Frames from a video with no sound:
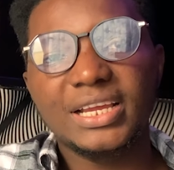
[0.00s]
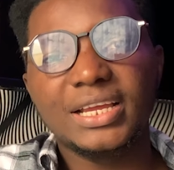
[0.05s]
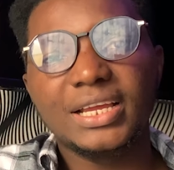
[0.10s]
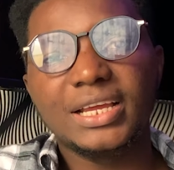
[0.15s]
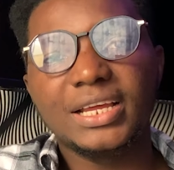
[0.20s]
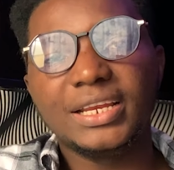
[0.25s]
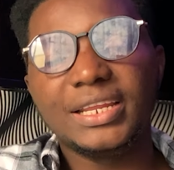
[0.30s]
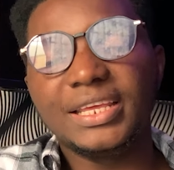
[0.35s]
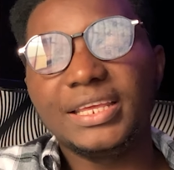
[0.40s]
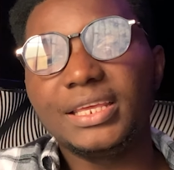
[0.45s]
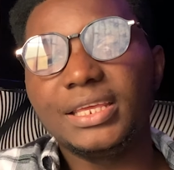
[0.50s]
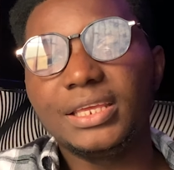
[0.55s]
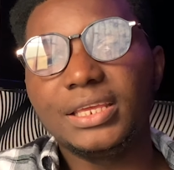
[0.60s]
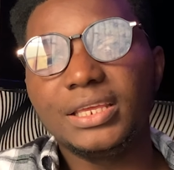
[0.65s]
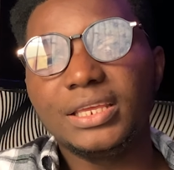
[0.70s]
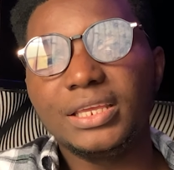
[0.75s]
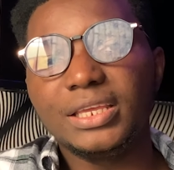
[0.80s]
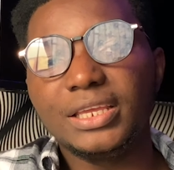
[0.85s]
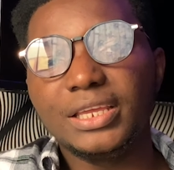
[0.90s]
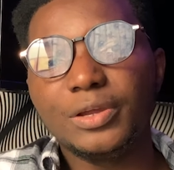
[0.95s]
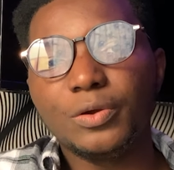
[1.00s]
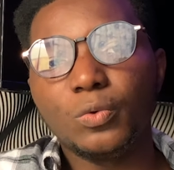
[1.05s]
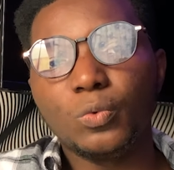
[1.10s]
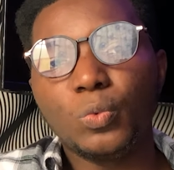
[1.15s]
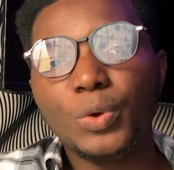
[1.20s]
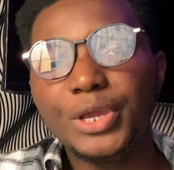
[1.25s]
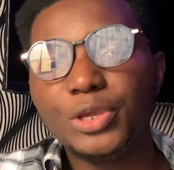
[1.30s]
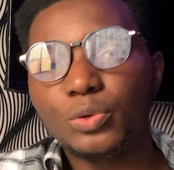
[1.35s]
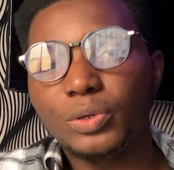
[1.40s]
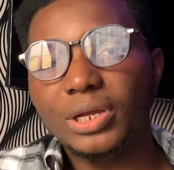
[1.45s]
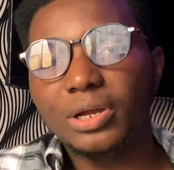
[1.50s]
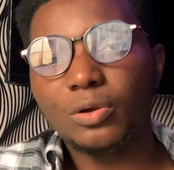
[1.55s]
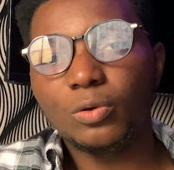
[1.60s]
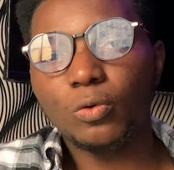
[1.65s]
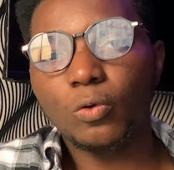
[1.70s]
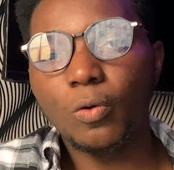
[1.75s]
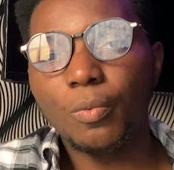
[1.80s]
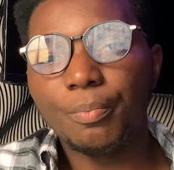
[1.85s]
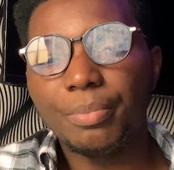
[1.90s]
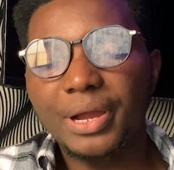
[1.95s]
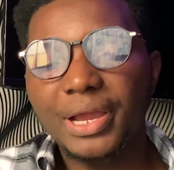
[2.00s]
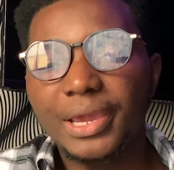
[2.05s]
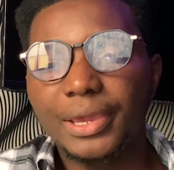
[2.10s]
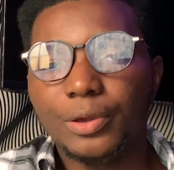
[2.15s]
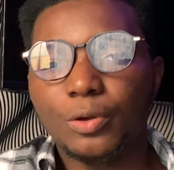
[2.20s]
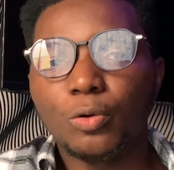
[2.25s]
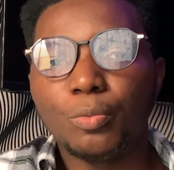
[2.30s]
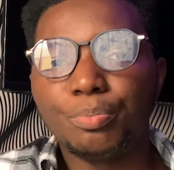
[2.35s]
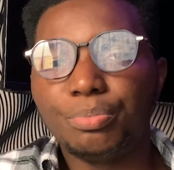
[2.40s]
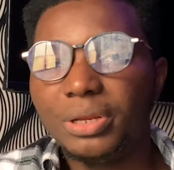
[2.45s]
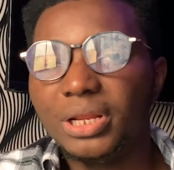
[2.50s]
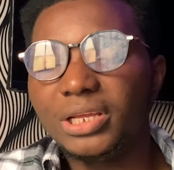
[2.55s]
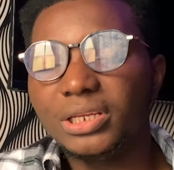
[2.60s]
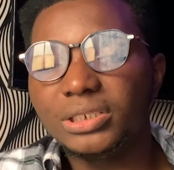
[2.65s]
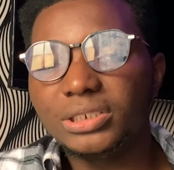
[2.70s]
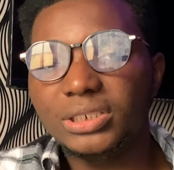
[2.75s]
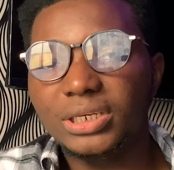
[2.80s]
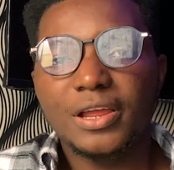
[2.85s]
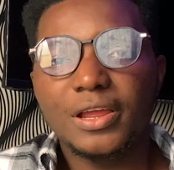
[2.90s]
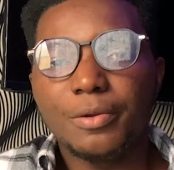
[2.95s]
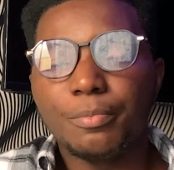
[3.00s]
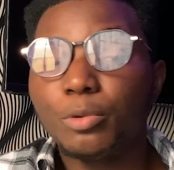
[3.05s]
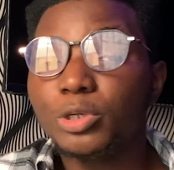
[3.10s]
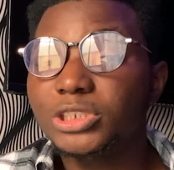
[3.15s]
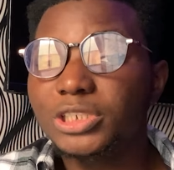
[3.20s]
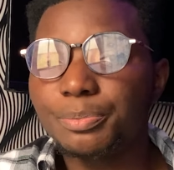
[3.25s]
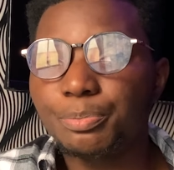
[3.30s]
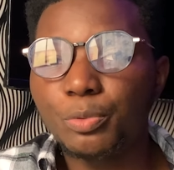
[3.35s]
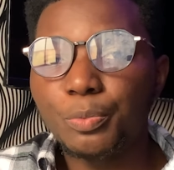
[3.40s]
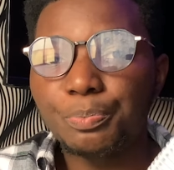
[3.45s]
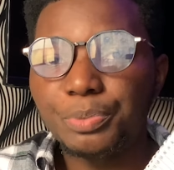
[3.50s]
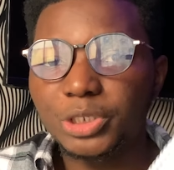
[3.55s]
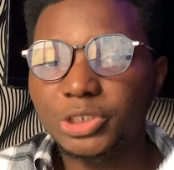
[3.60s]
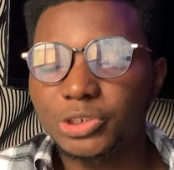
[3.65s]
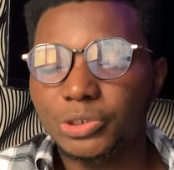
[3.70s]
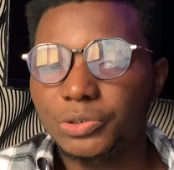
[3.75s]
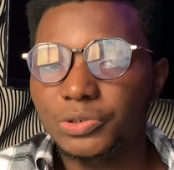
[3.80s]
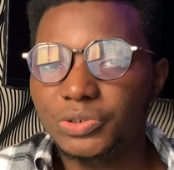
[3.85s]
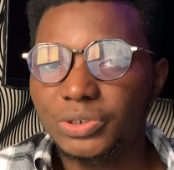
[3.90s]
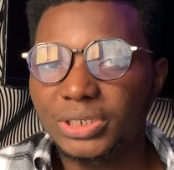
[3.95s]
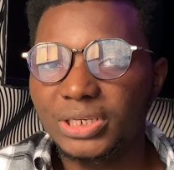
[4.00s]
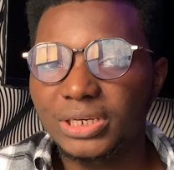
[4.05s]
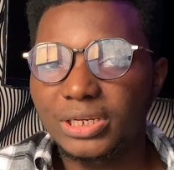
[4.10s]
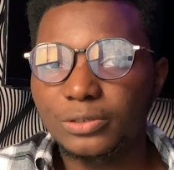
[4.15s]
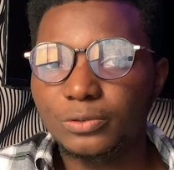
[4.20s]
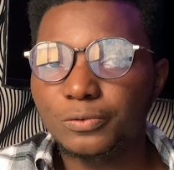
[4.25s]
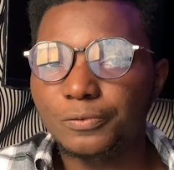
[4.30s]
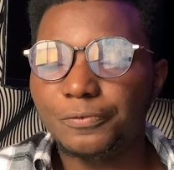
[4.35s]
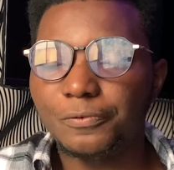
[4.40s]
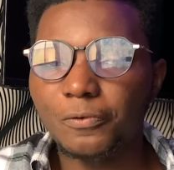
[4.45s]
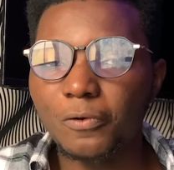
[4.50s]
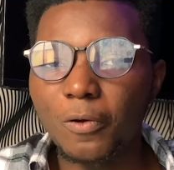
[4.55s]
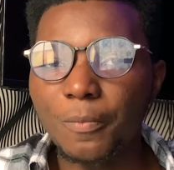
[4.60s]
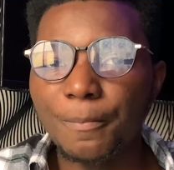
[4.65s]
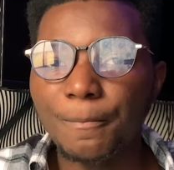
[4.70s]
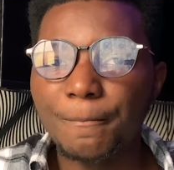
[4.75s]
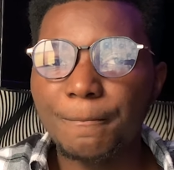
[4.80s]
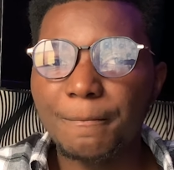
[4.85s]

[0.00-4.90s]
the way you can combine or blend multiple pictures together to form